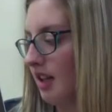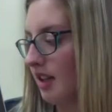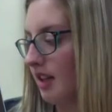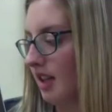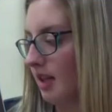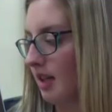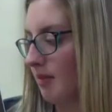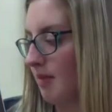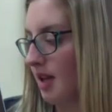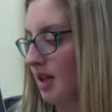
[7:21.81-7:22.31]

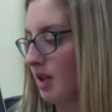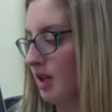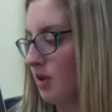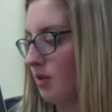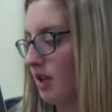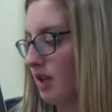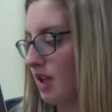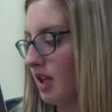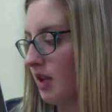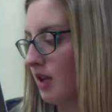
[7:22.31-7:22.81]
They make you
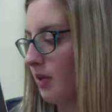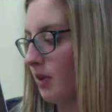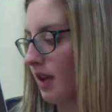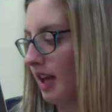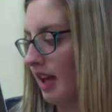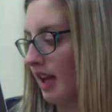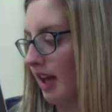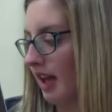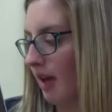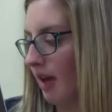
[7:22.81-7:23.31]
think you
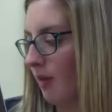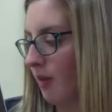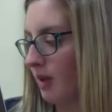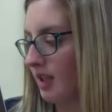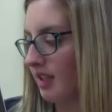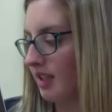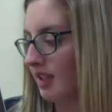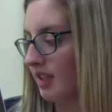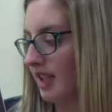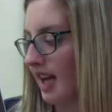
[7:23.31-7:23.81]
can't when
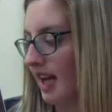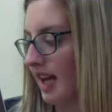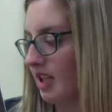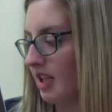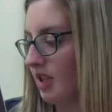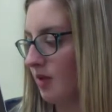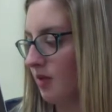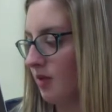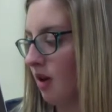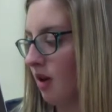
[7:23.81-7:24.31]
inside
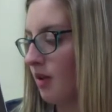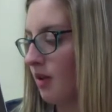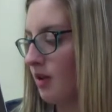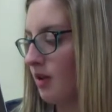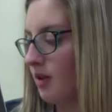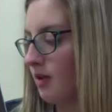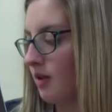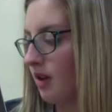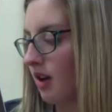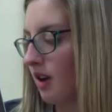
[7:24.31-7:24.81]
you know
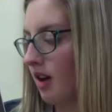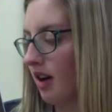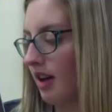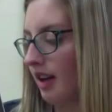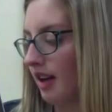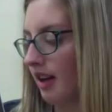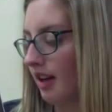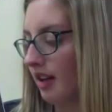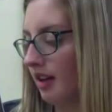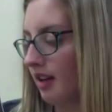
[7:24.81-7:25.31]
you
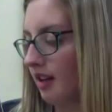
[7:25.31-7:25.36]
could."